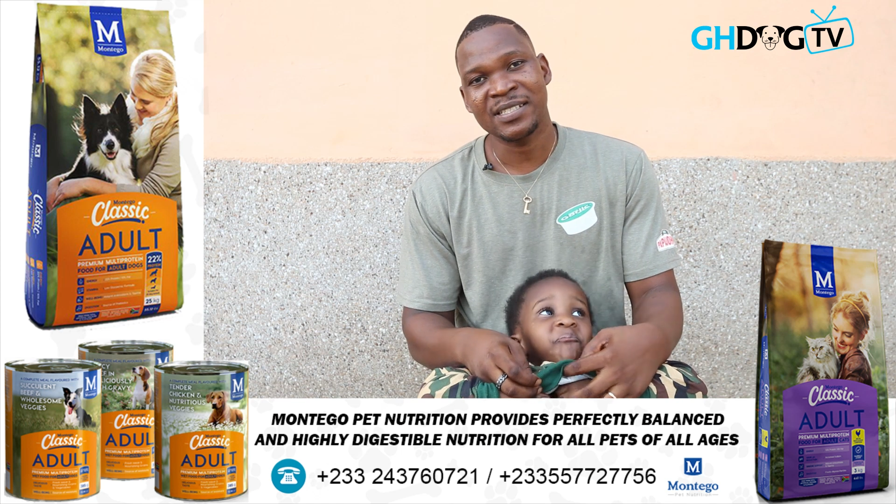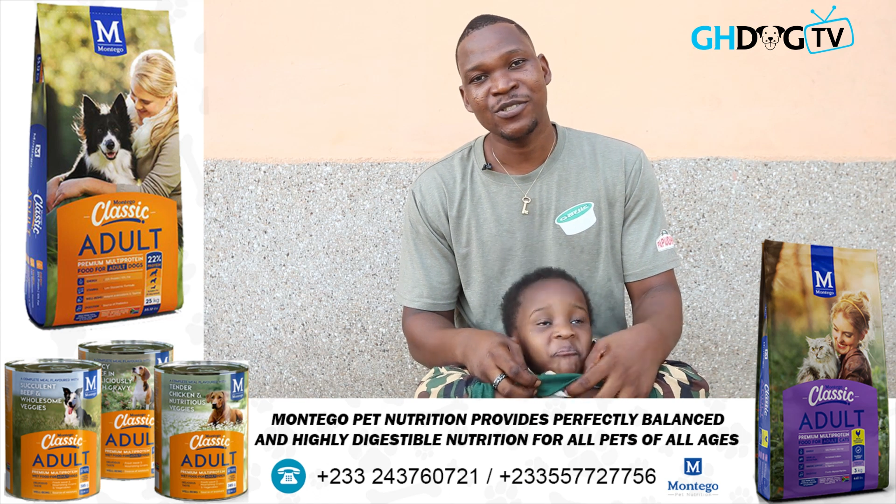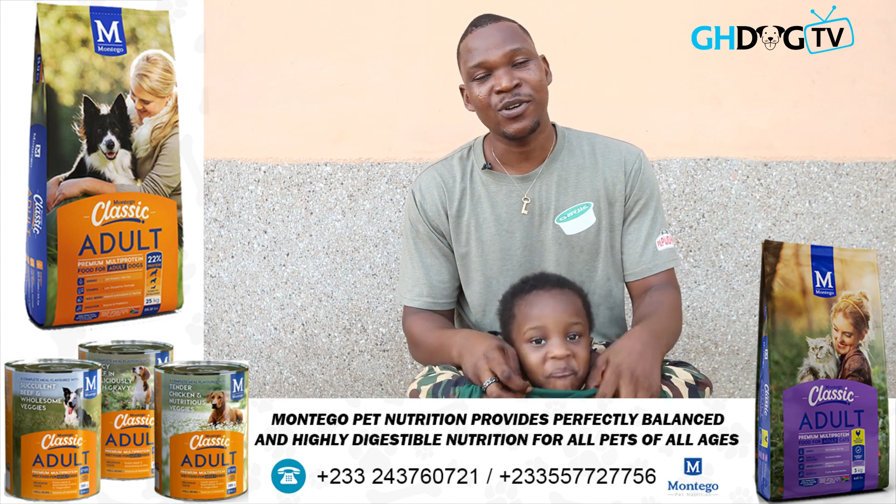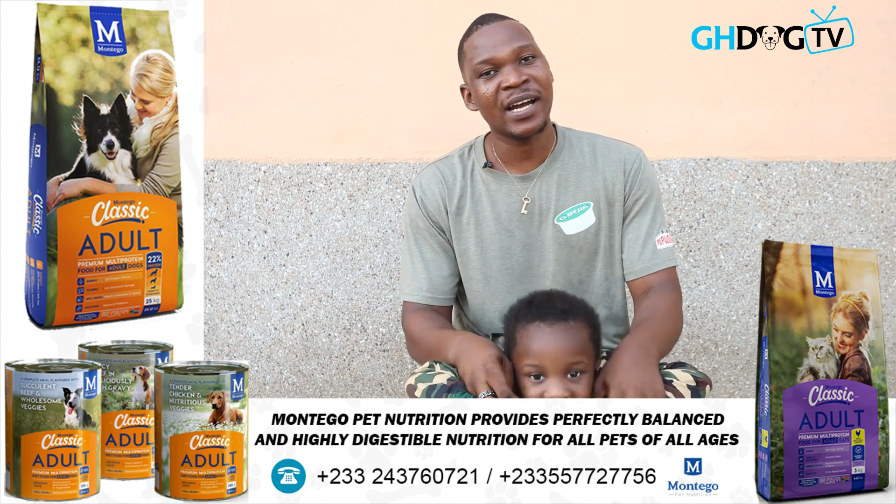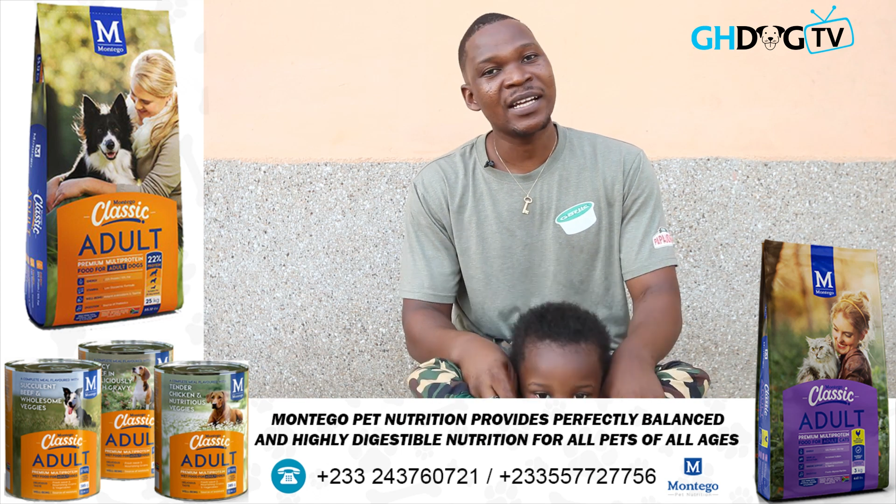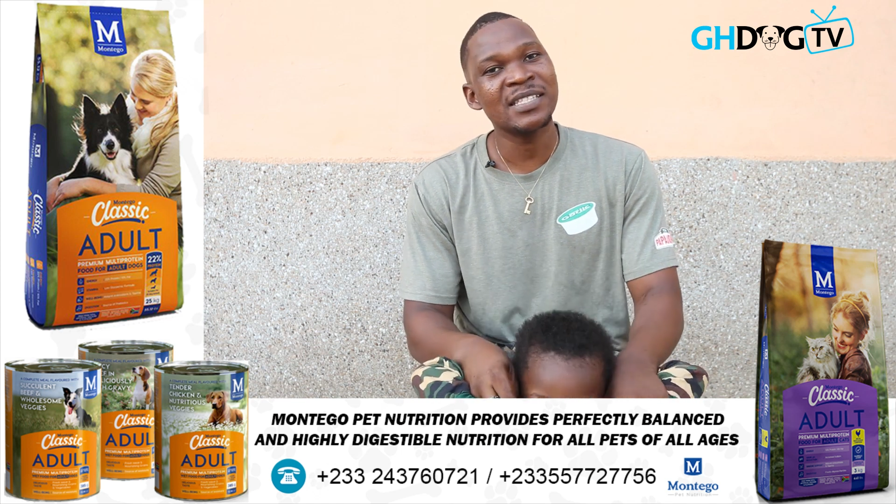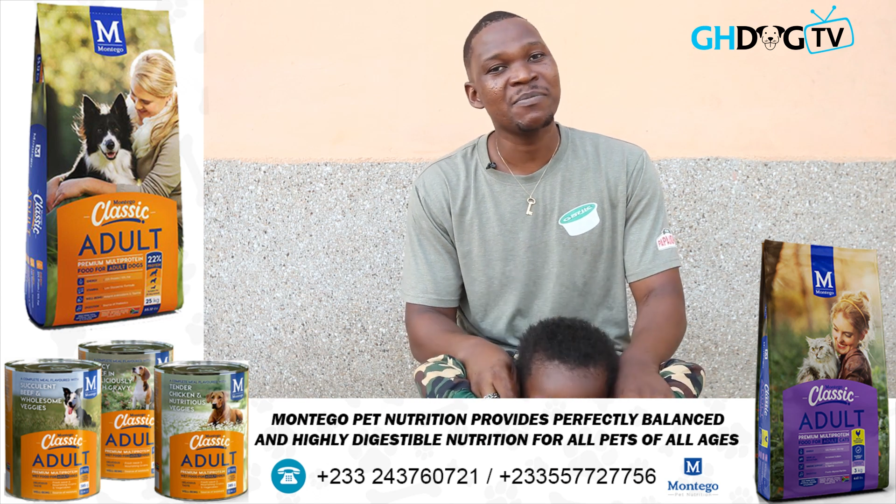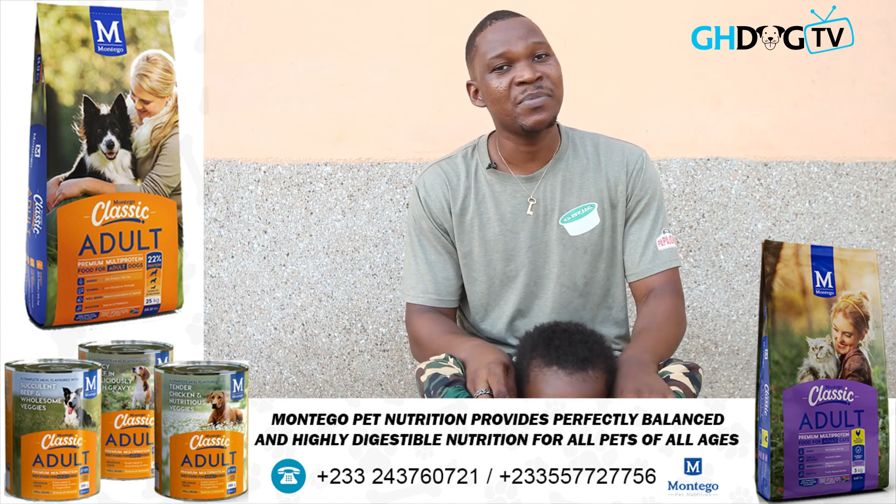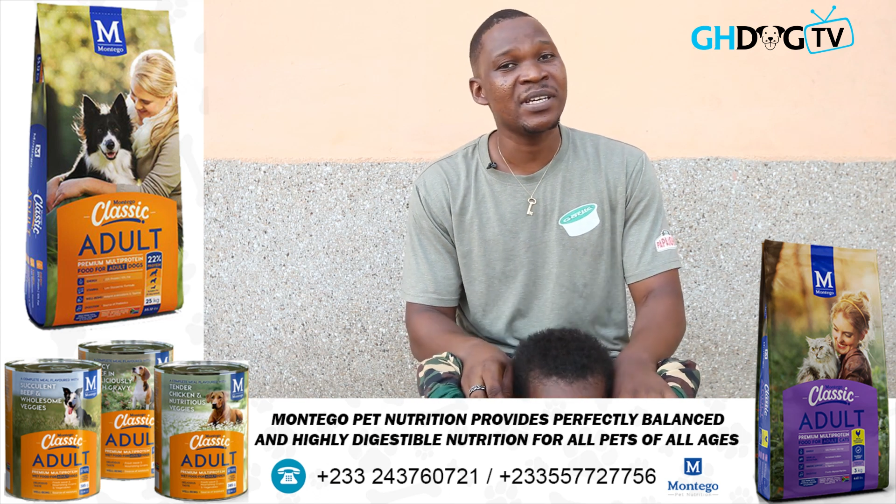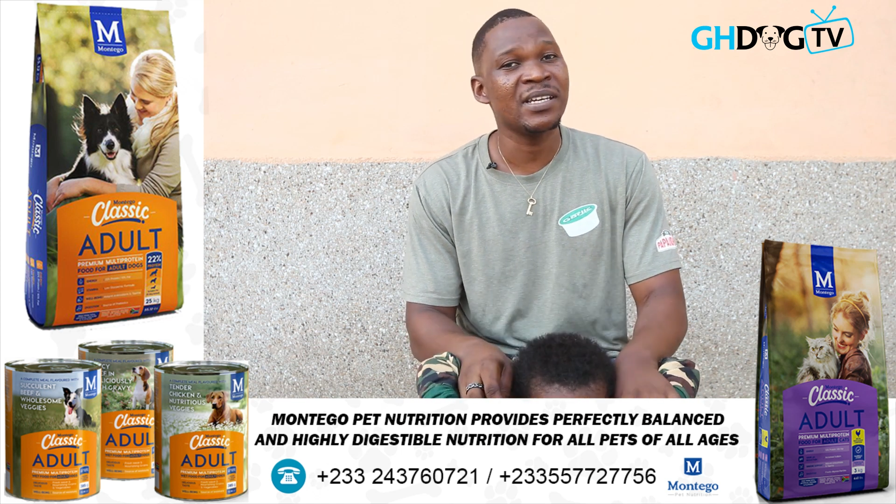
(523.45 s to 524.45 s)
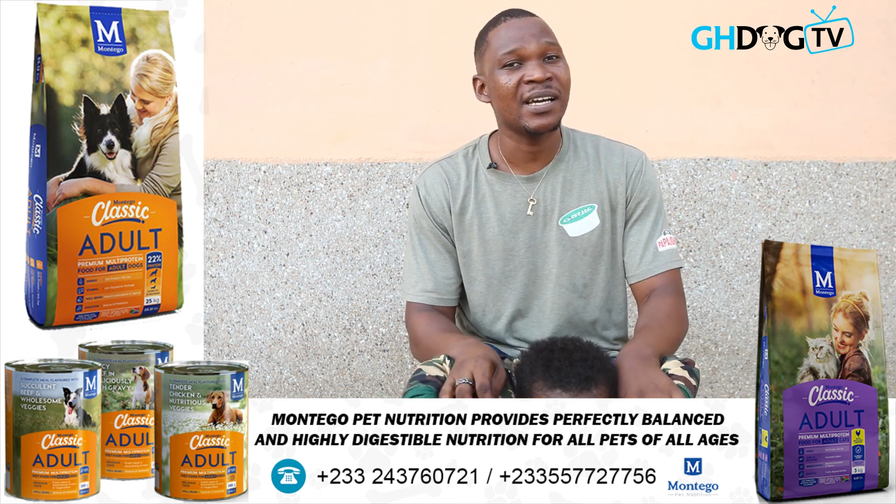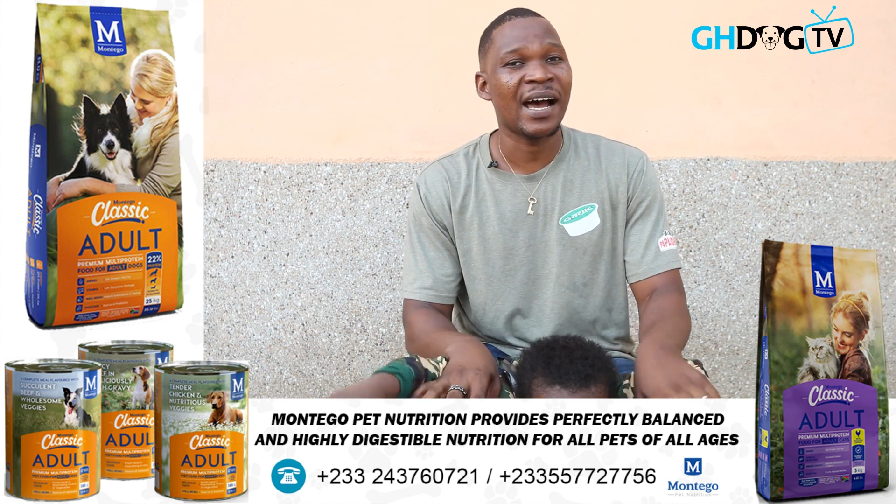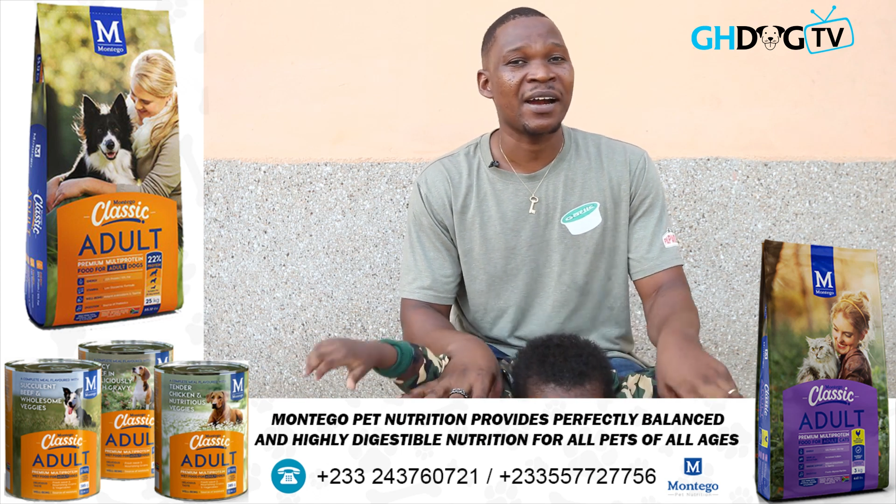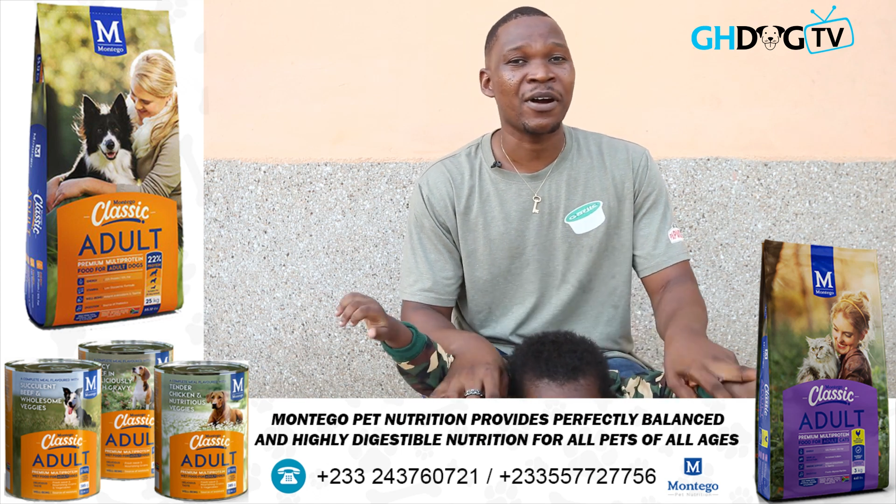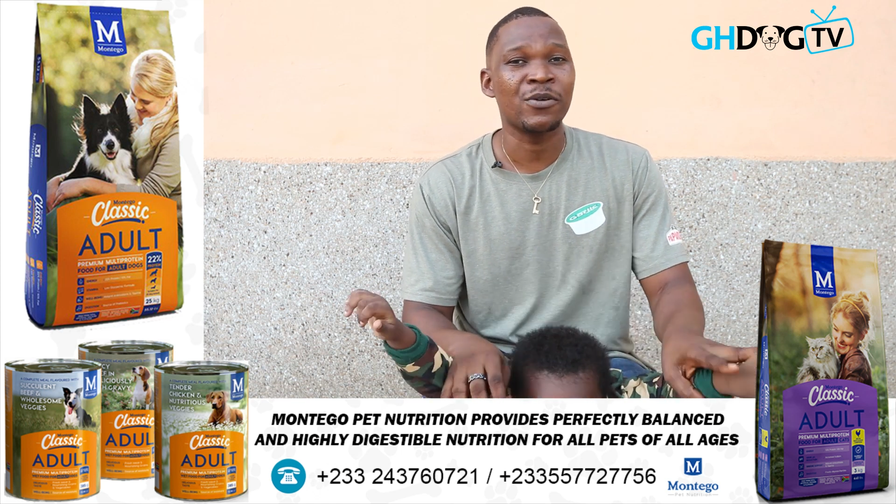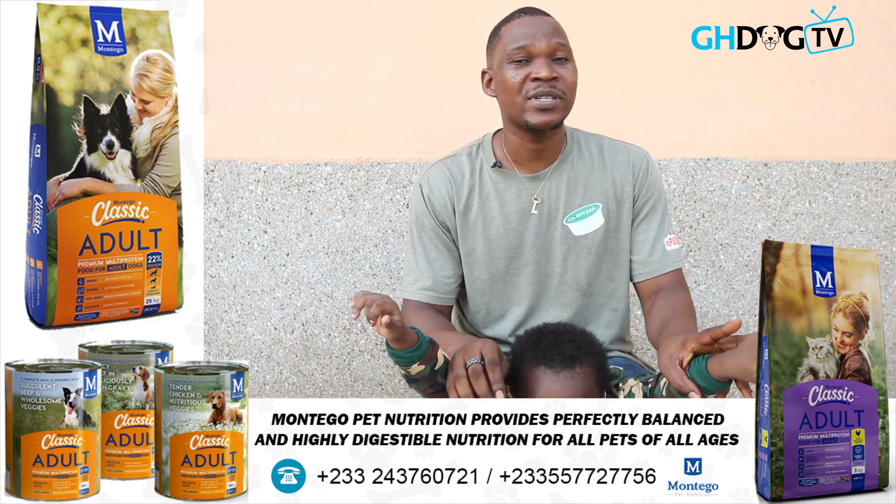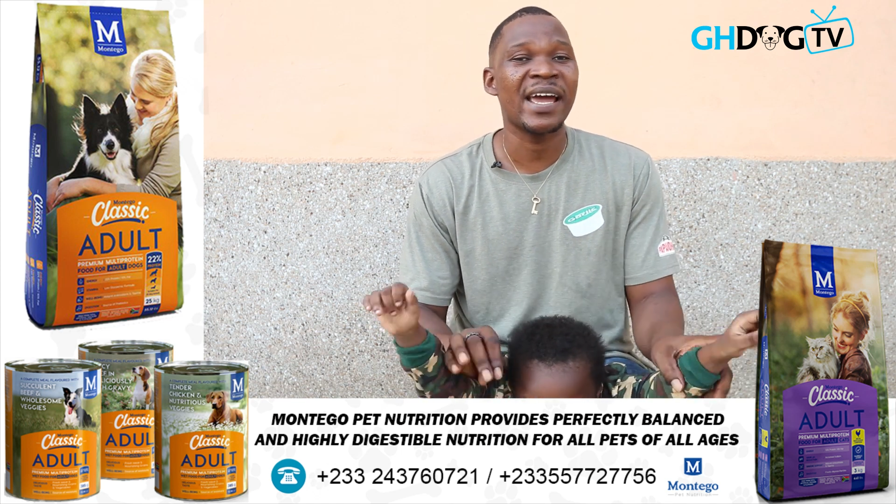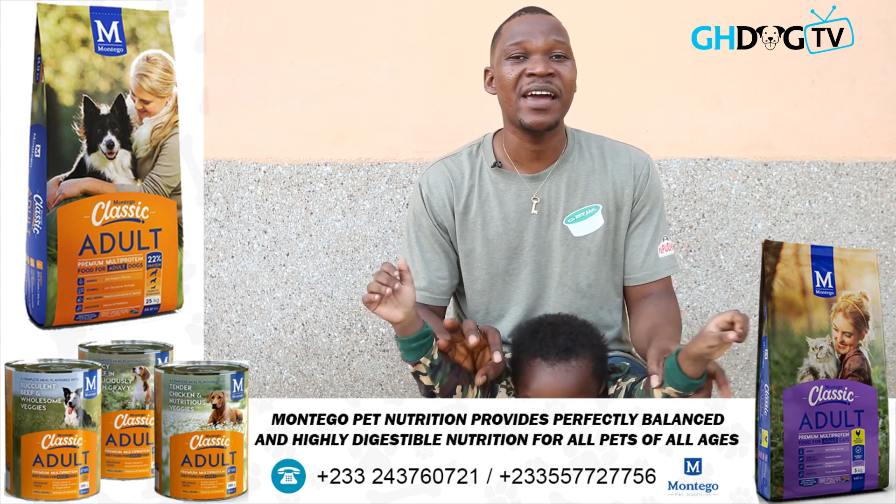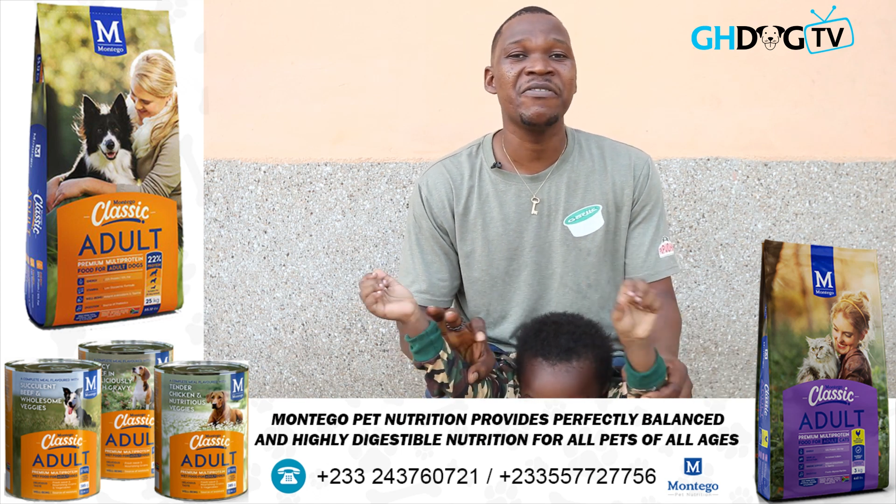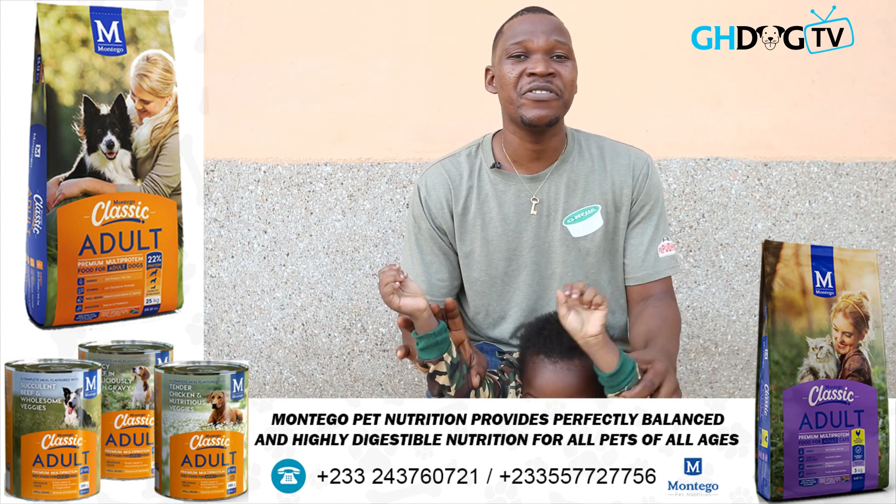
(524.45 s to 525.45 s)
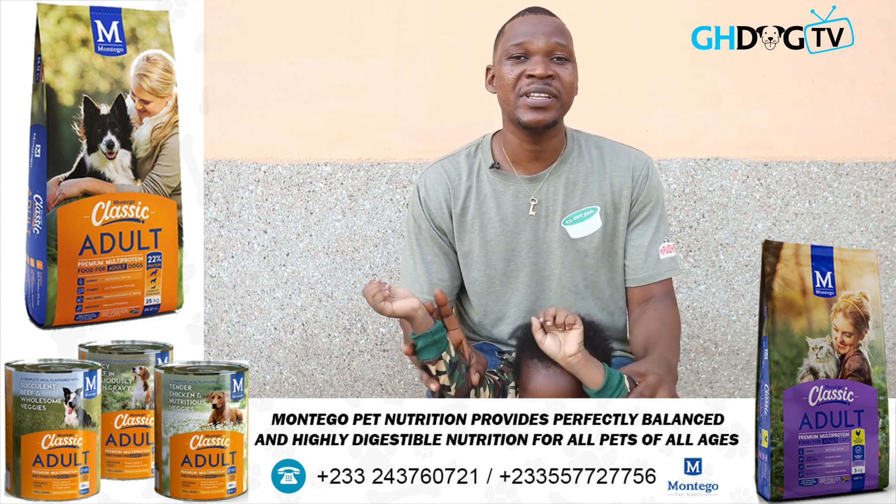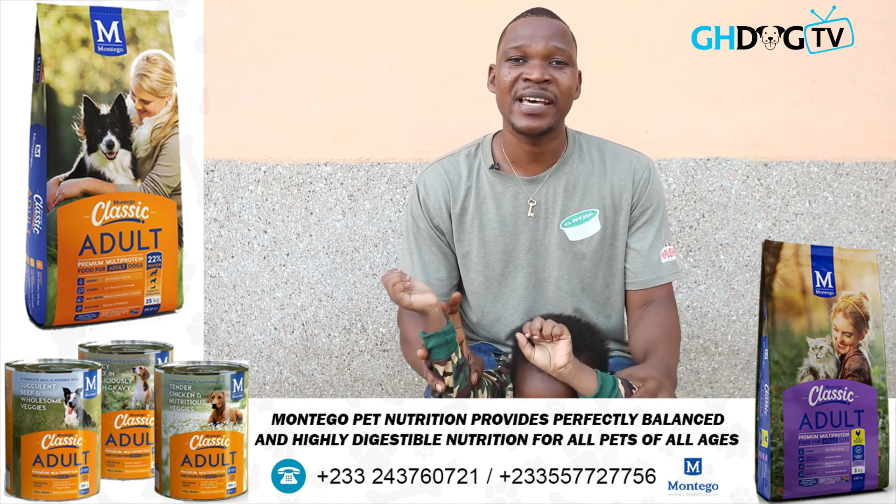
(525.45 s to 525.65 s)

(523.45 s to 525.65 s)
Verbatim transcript: You can't be around every